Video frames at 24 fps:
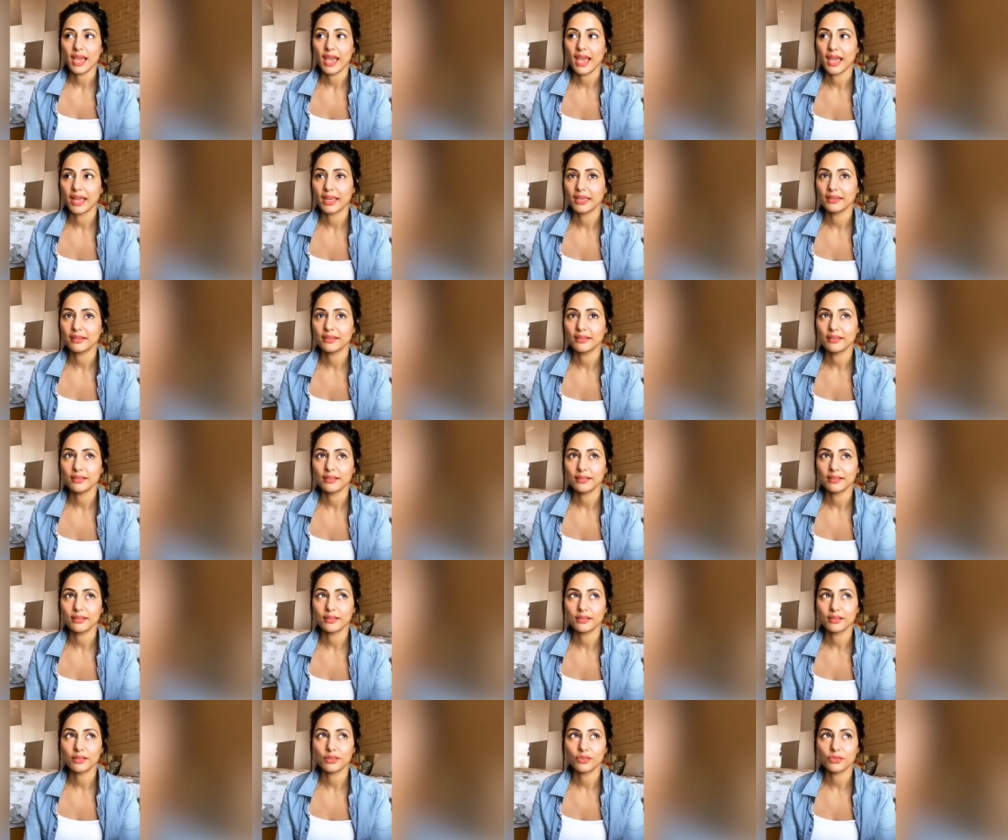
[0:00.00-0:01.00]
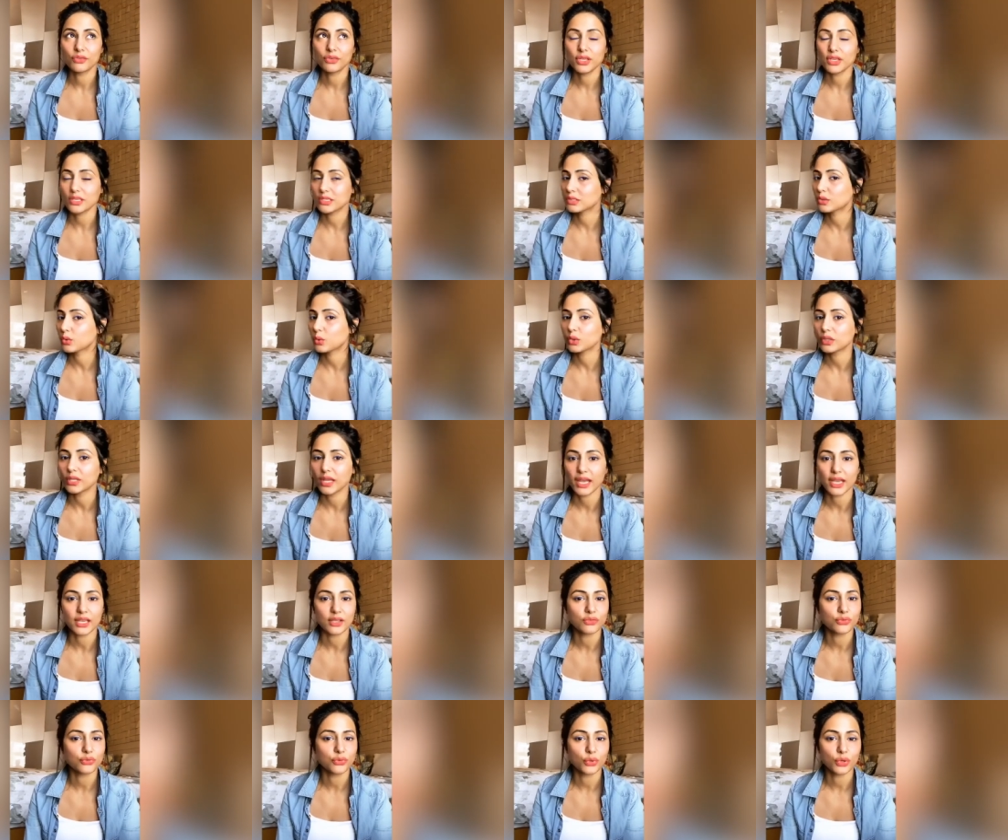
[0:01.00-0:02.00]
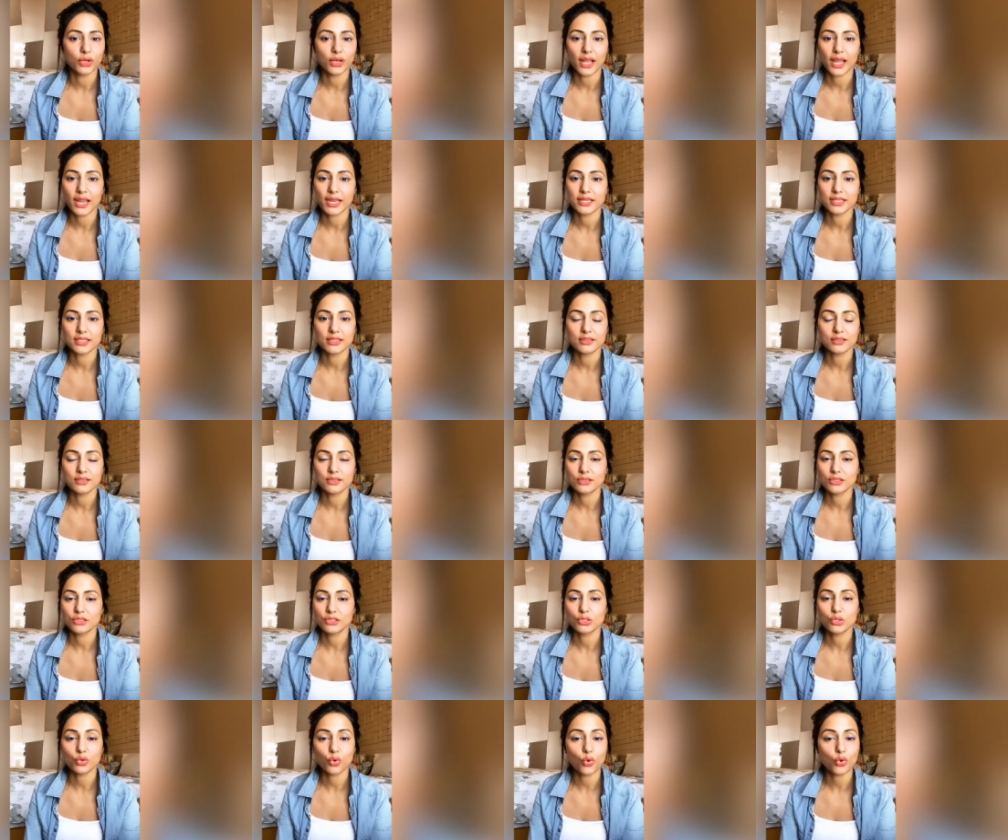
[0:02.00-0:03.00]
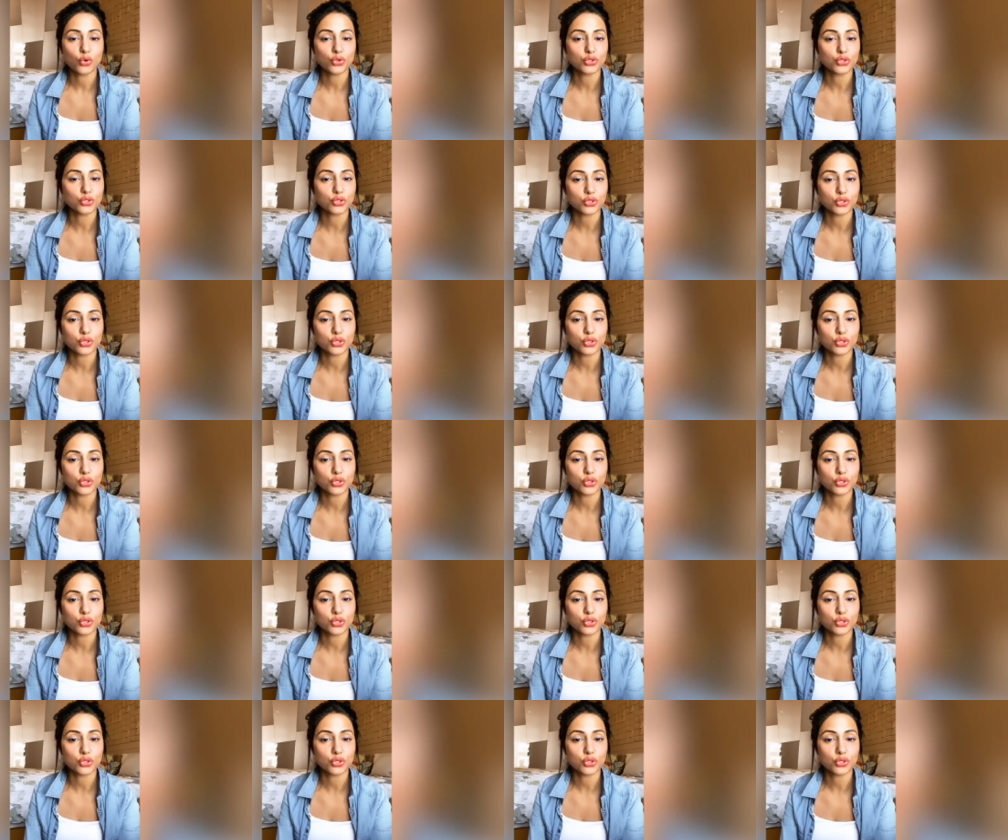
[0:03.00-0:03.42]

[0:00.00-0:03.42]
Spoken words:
And we are so thankful and so,